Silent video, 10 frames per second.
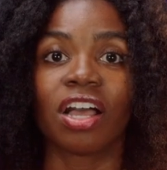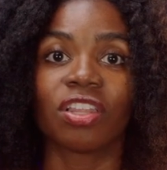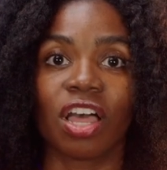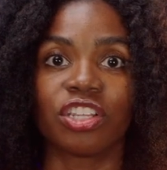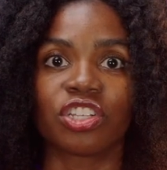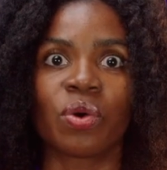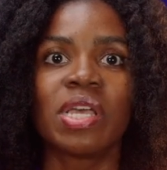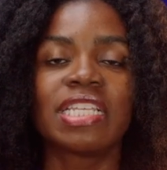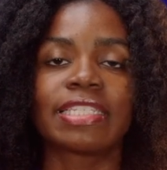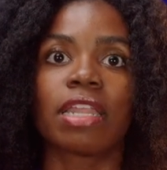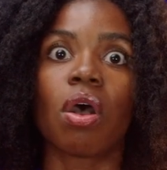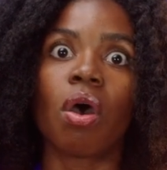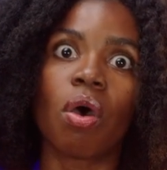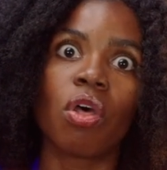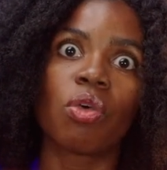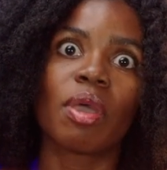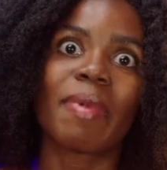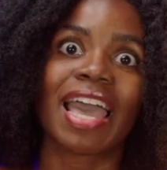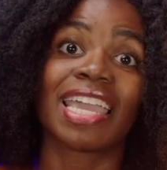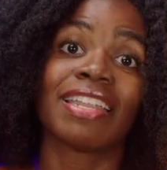Alonso, set all the way
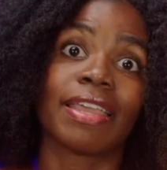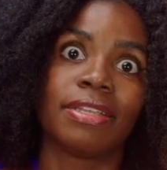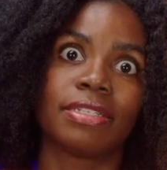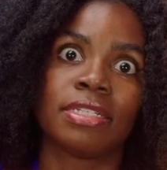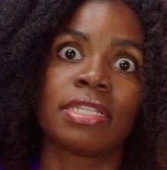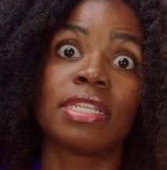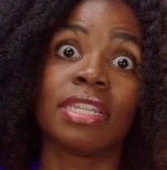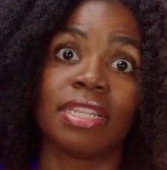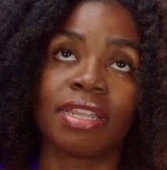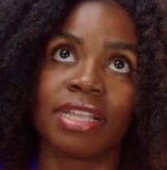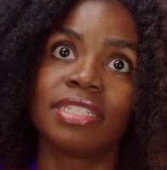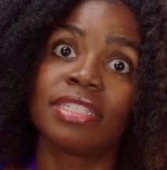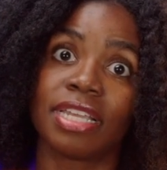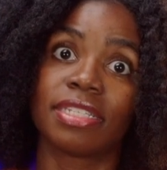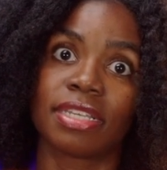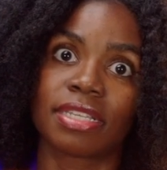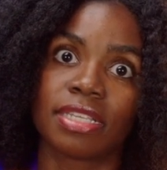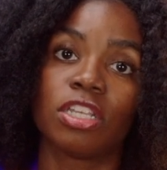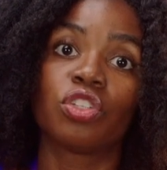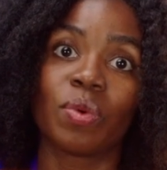back in 1996,
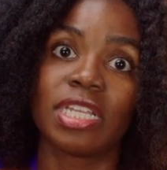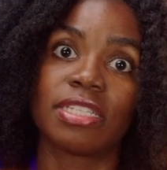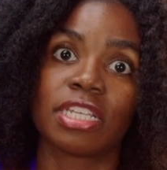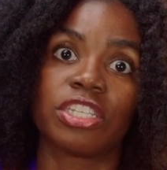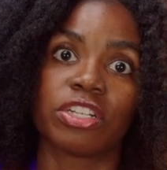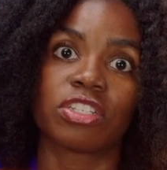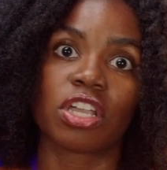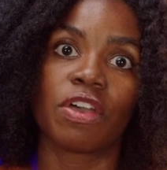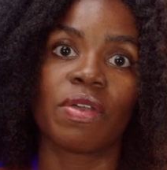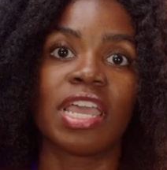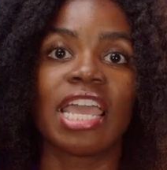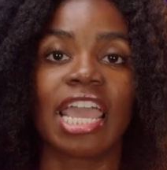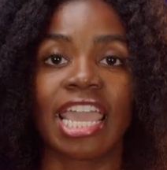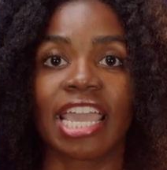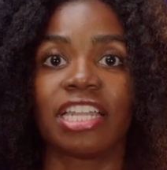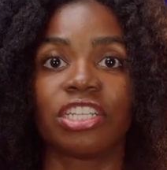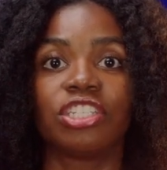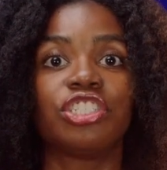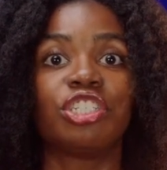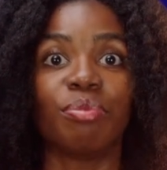26 years ago, and
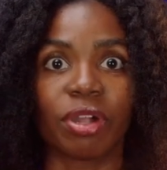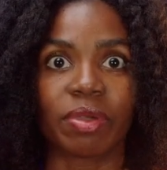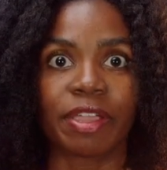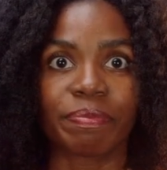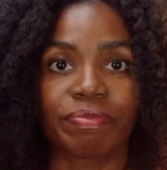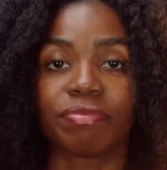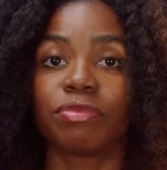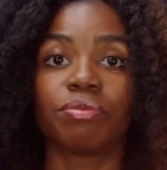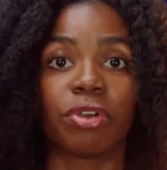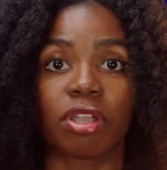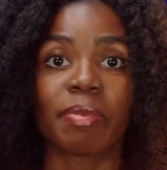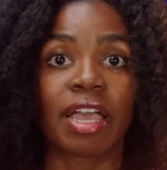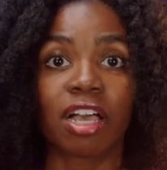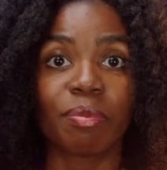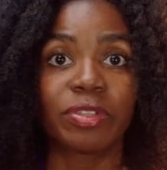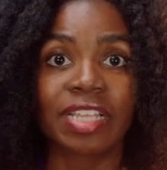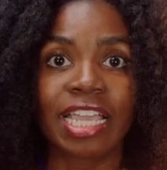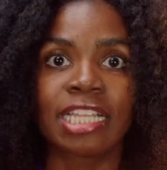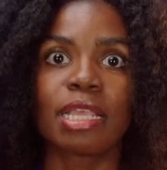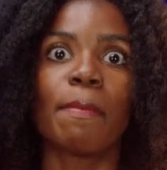she broke it by a couple
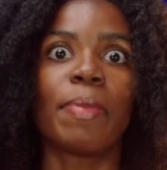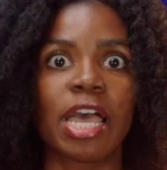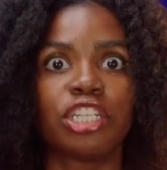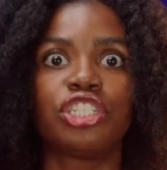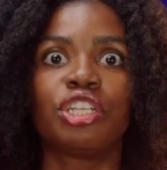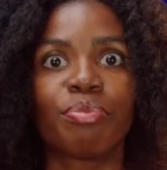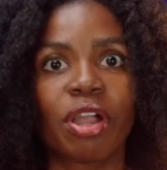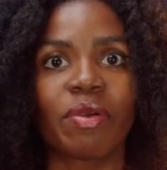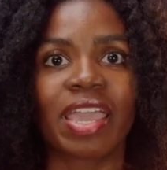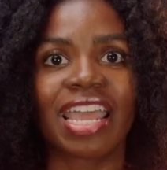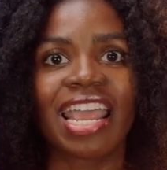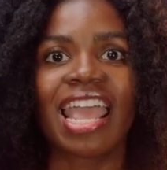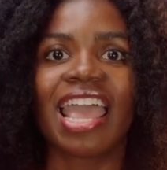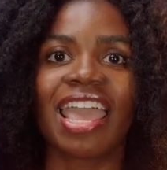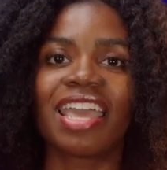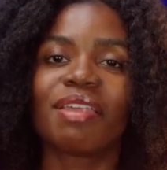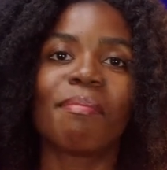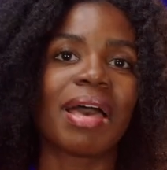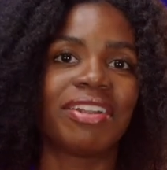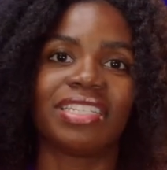seconds, but she broke it, and
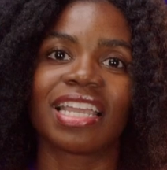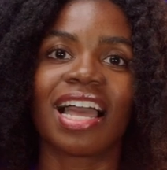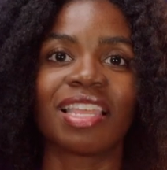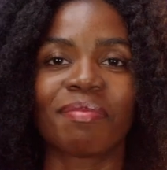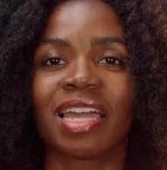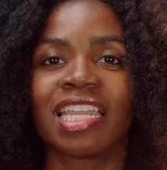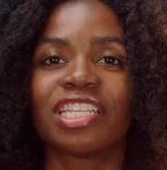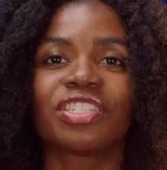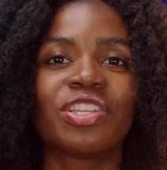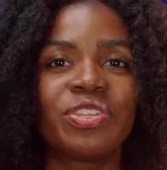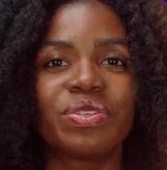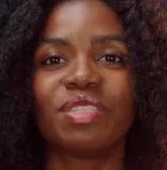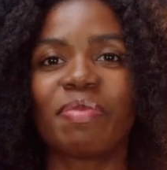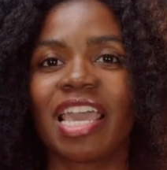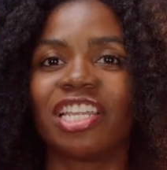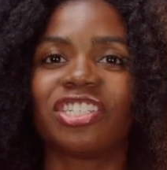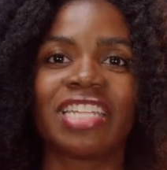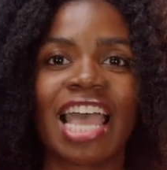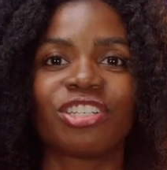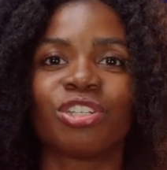Marta Galimany is the new Spanish
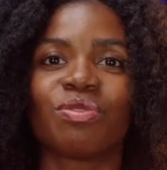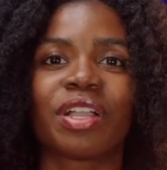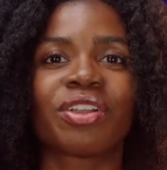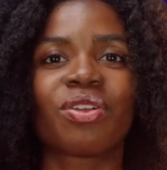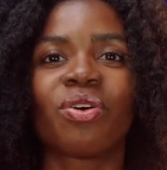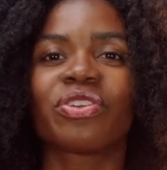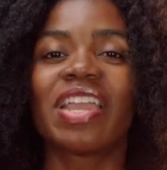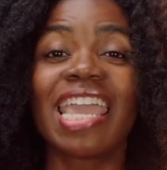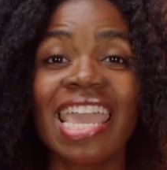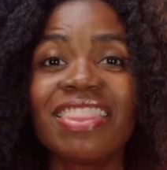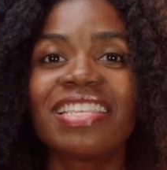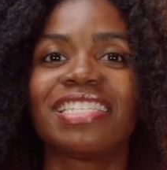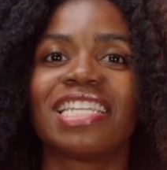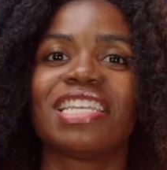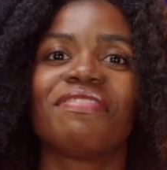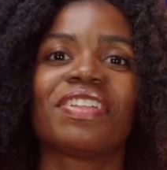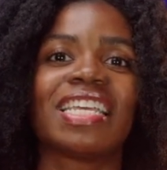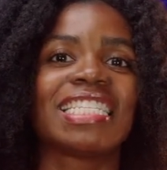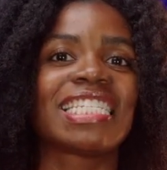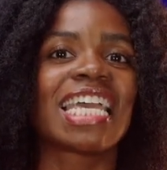national record holder in the city of
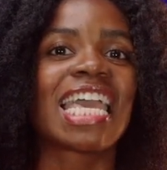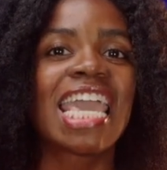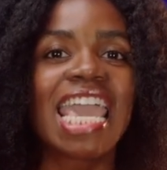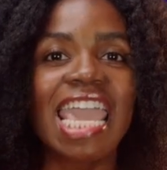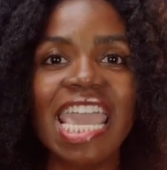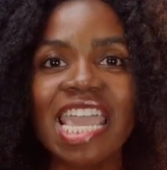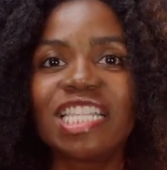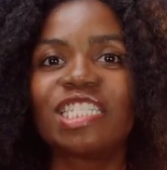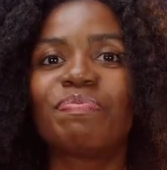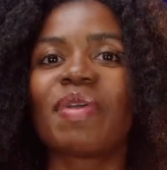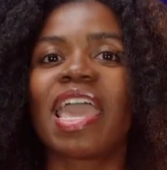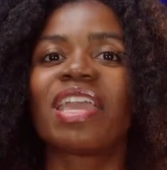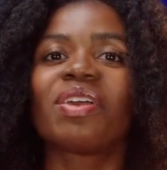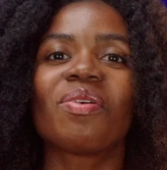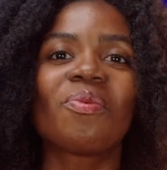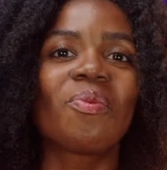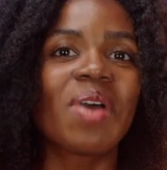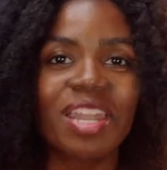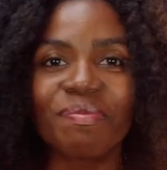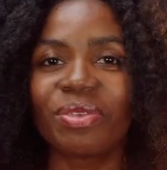Valencia in Spain.
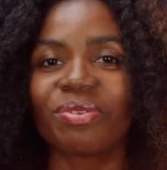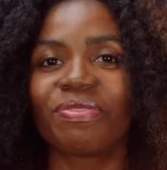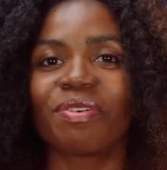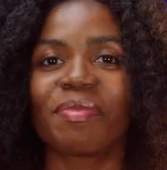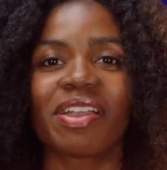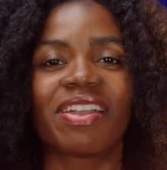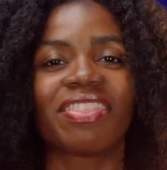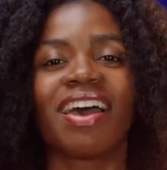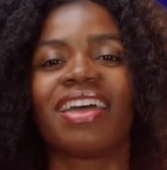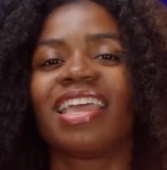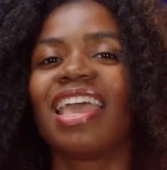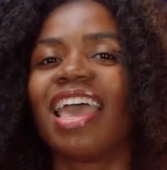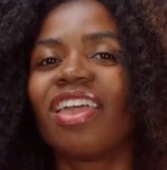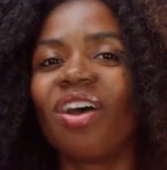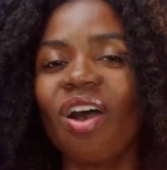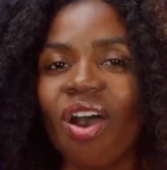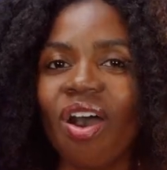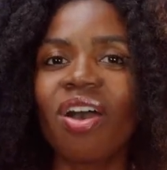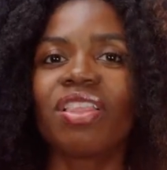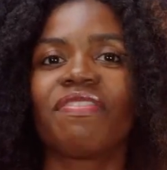What a beautiful marathon, and
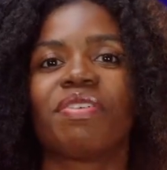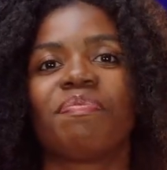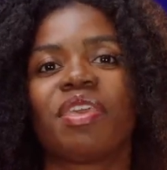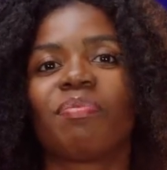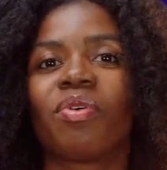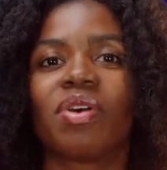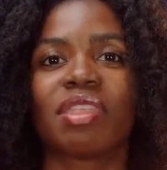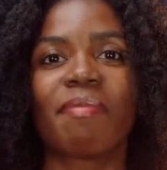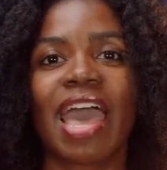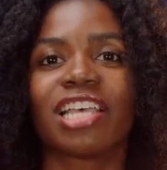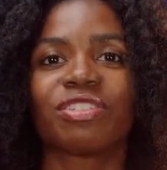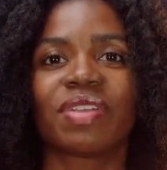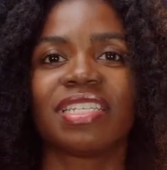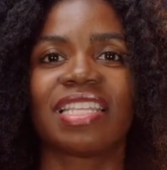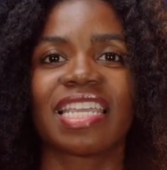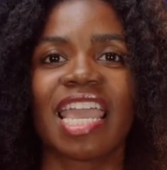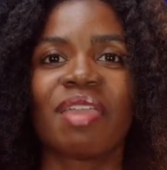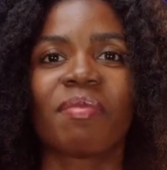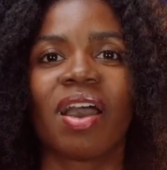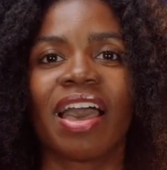all of the people in the mass race that
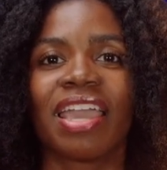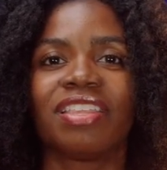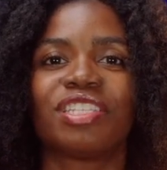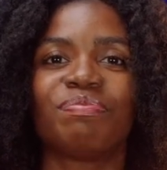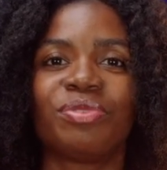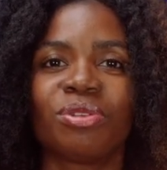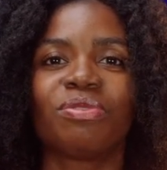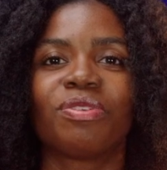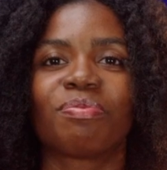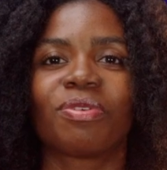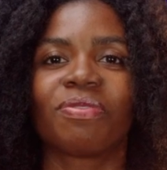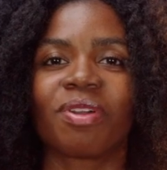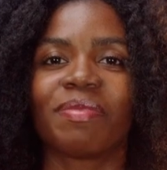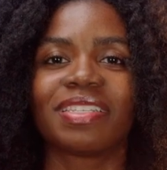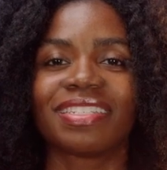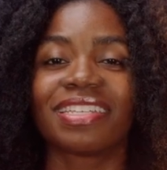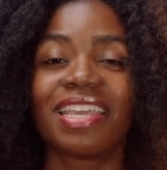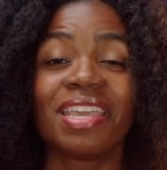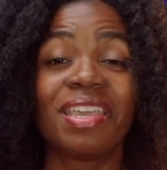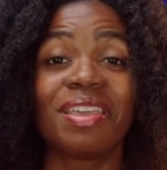came behind these beautiful performances
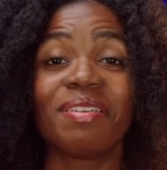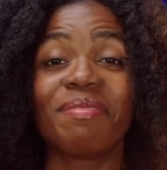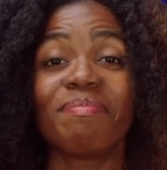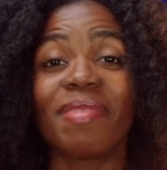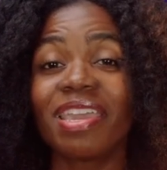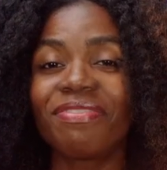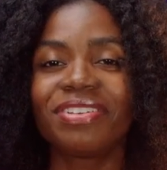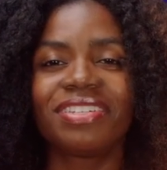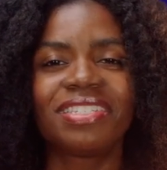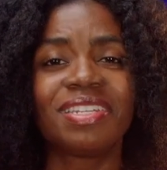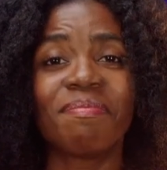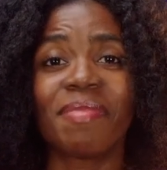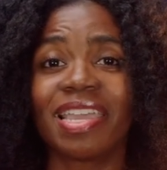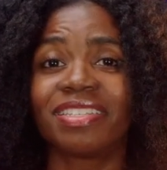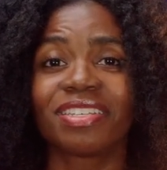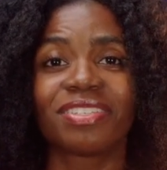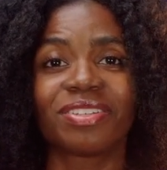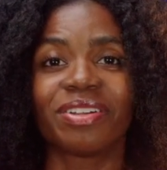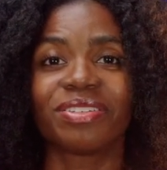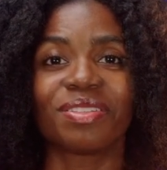made for just an amazing
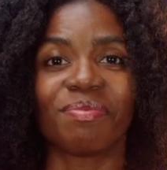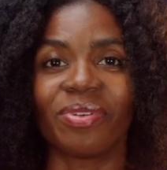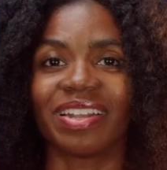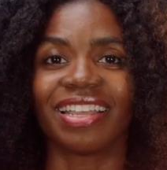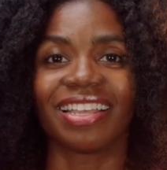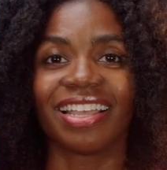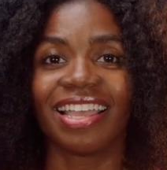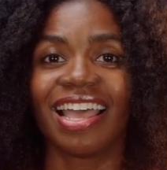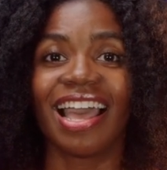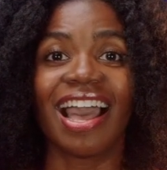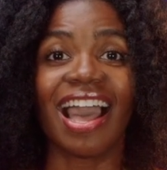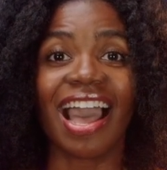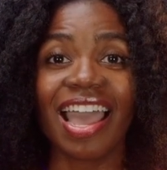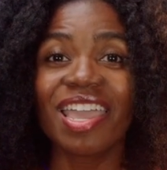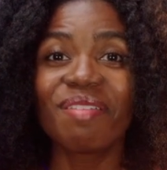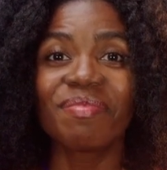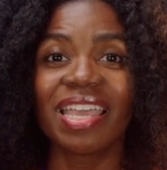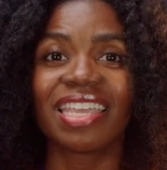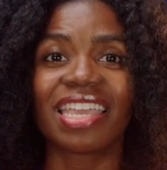start to the morning. I am like